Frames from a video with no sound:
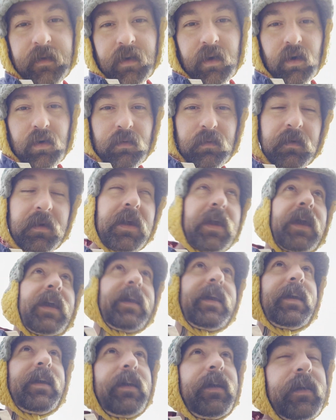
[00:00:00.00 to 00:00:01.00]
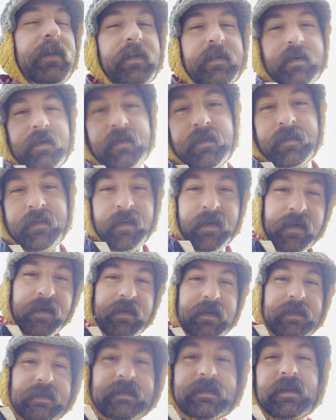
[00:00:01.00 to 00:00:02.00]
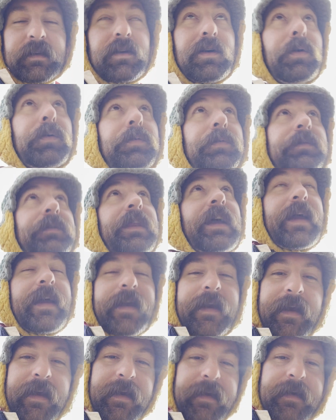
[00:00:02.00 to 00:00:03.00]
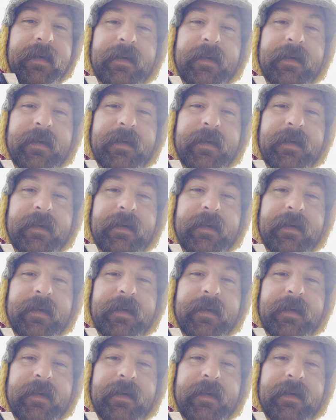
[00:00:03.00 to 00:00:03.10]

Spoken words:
Okay. It's a cold day,